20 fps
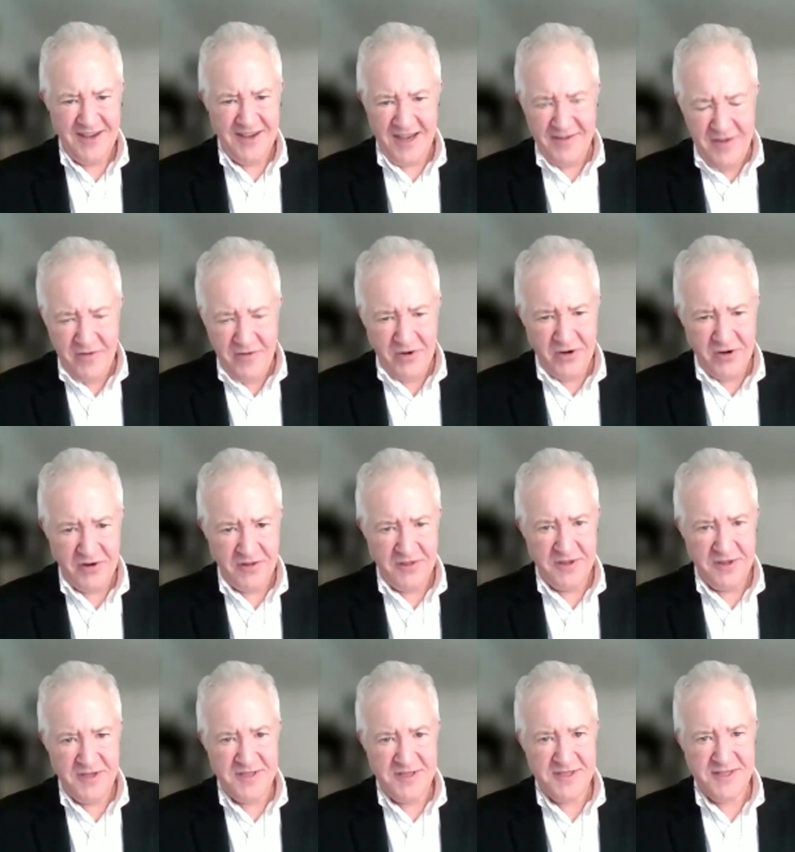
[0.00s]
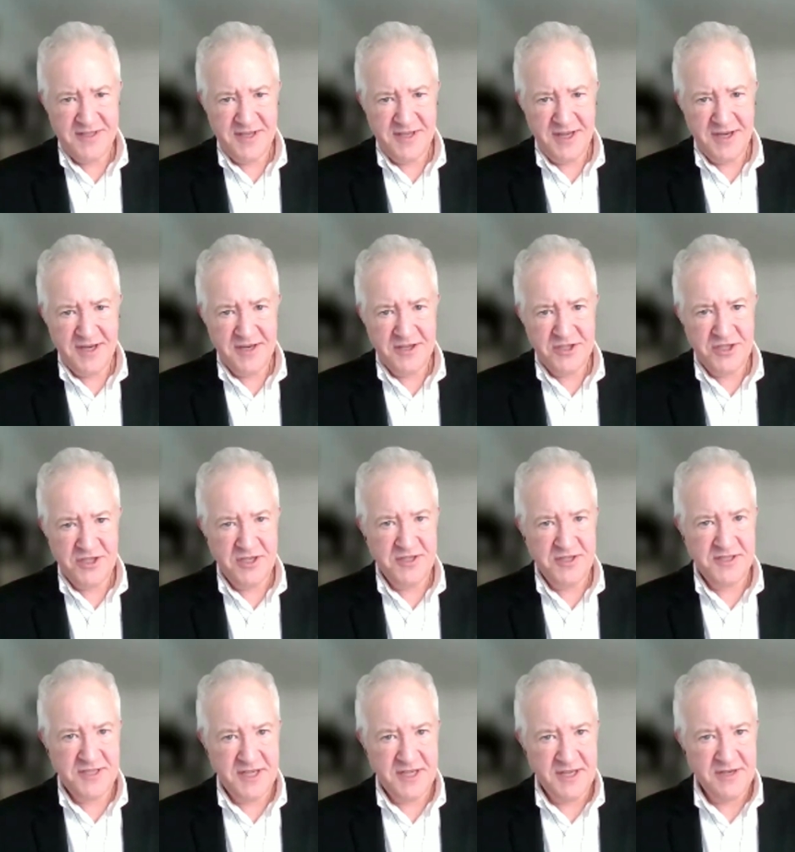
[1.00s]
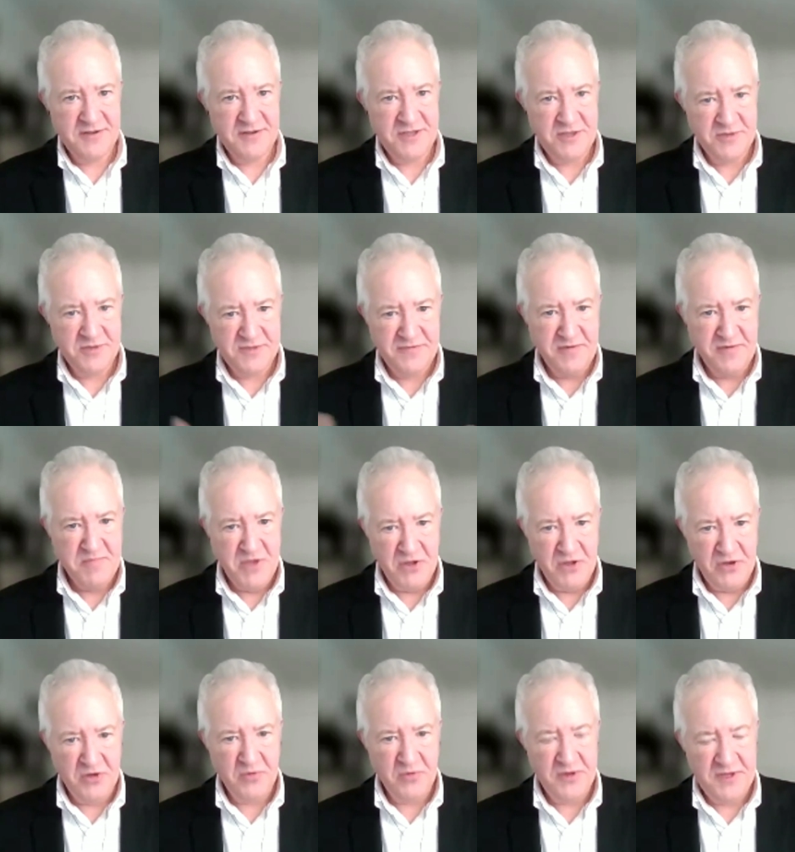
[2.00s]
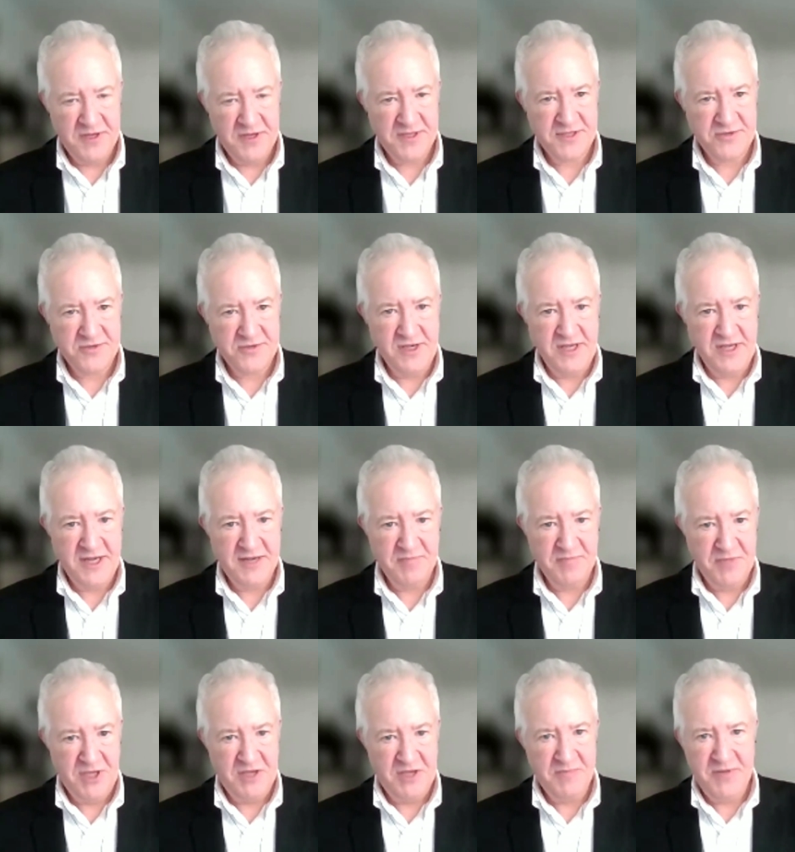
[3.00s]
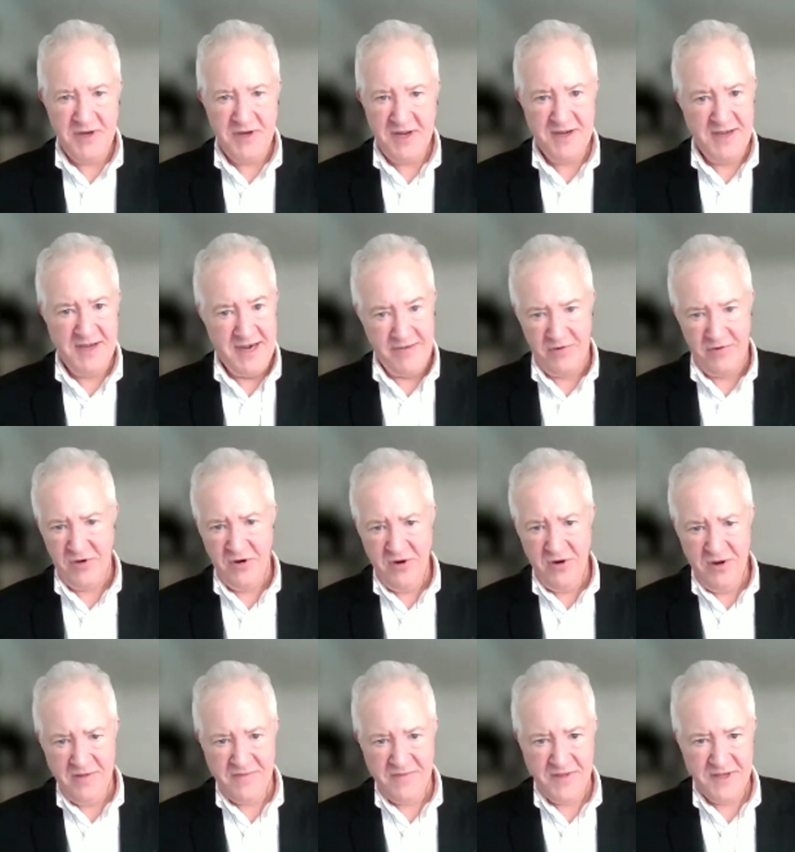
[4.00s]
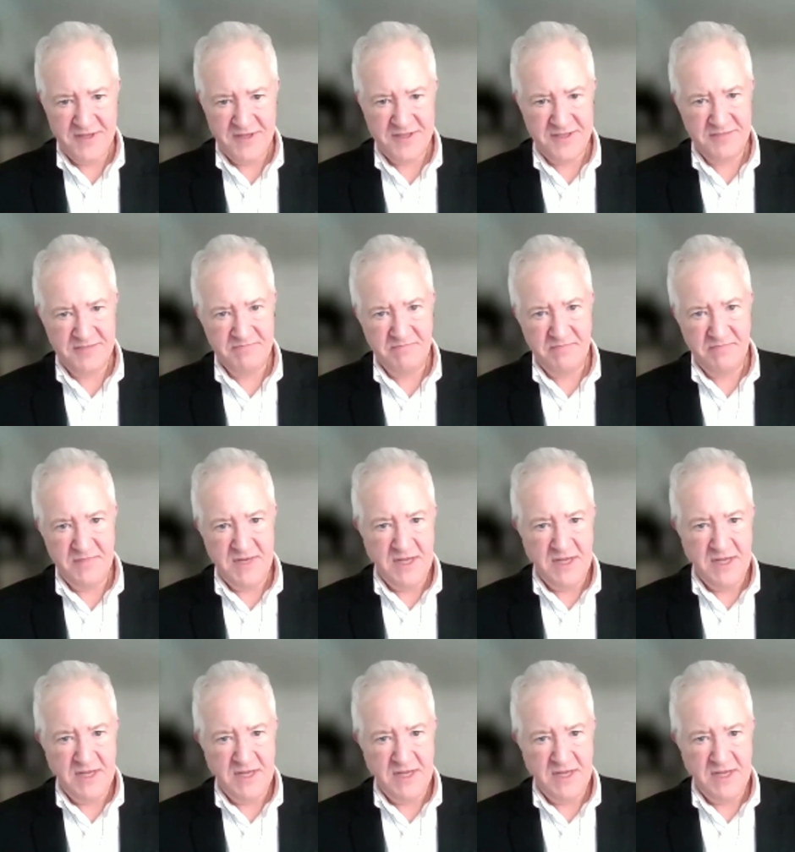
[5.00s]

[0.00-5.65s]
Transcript: I've never heard of this." And she said she was familiar with history, like me, but had never heard of this.